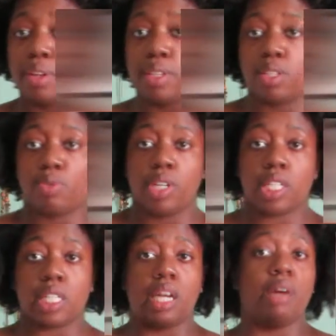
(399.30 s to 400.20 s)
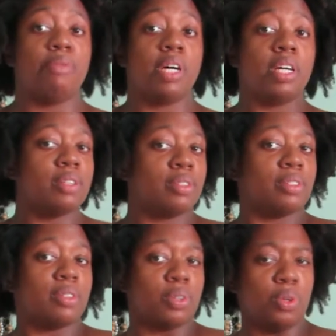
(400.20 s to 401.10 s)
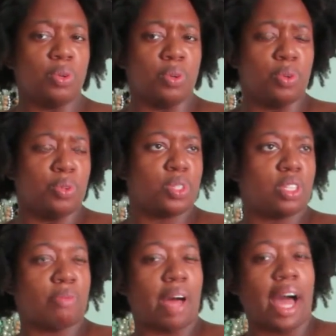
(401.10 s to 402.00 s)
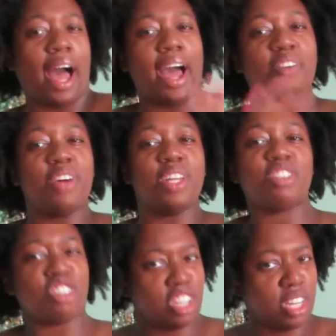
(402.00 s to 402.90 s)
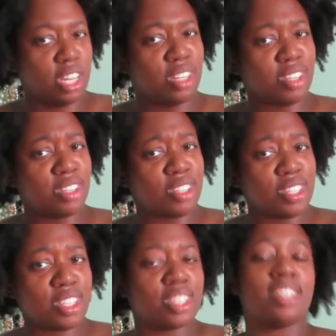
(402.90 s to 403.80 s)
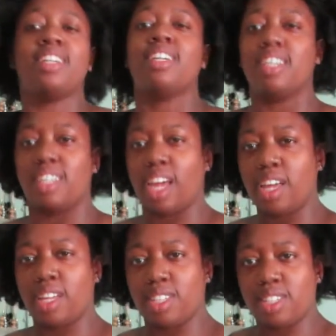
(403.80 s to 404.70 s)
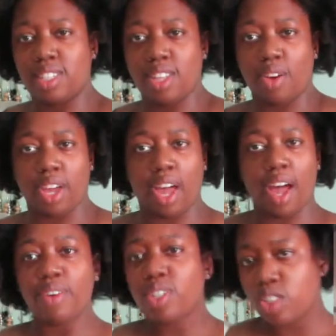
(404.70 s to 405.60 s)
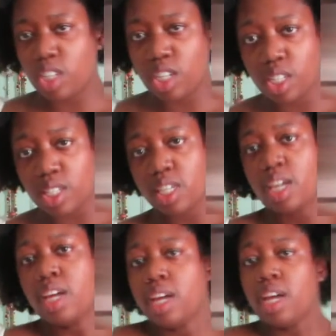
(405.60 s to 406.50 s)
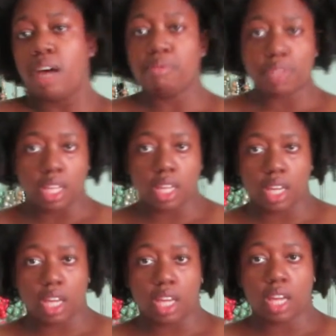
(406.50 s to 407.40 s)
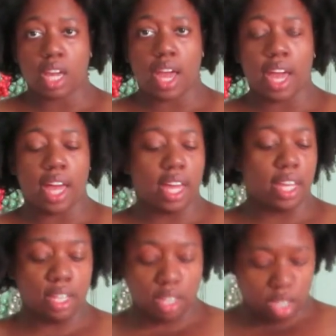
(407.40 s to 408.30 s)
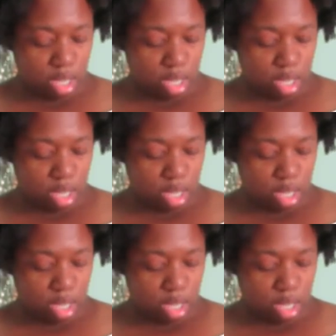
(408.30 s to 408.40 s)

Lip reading: this with some high-waist jeans. Yes. Okay, high-waist jeans, I'm thinking, and